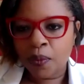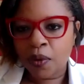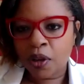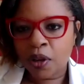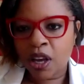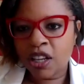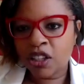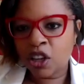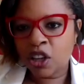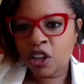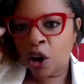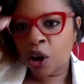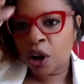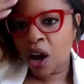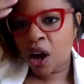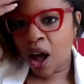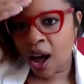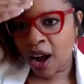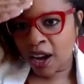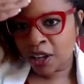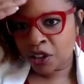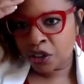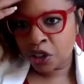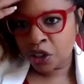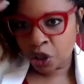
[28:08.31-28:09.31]
Because our
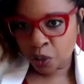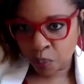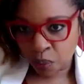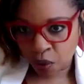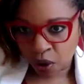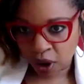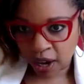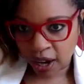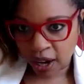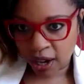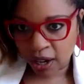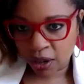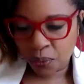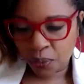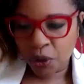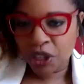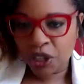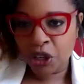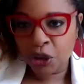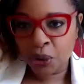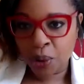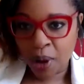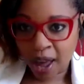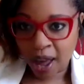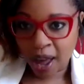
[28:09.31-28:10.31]
conscious brain, we
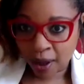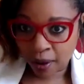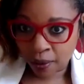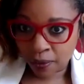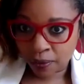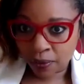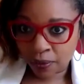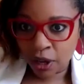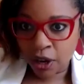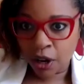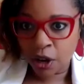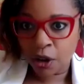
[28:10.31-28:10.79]
do have,